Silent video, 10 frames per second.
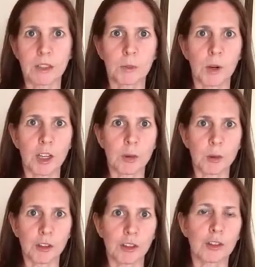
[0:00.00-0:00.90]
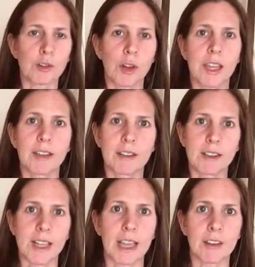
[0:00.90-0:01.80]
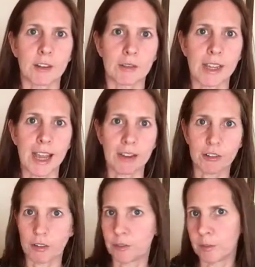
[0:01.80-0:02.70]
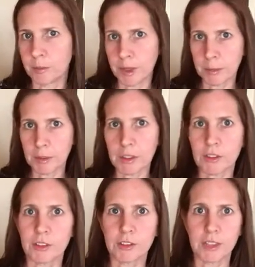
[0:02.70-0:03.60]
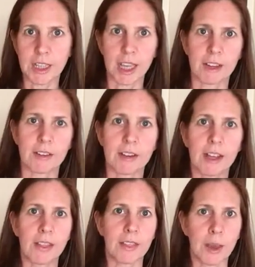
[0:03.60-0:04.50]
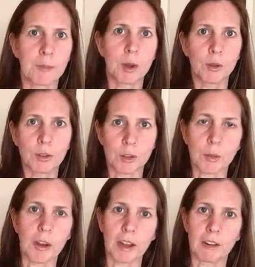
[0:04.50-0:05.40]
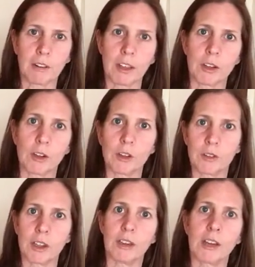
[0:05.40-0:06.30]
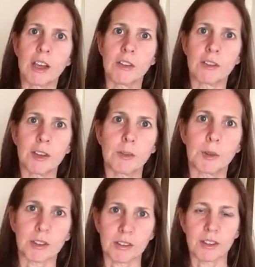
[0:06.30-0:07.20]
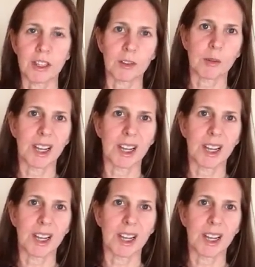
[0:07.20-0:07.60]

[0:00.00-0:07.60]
where you were just trying to get a reaction from people, just to get that post up higher in the newsfeed, Facebook decided,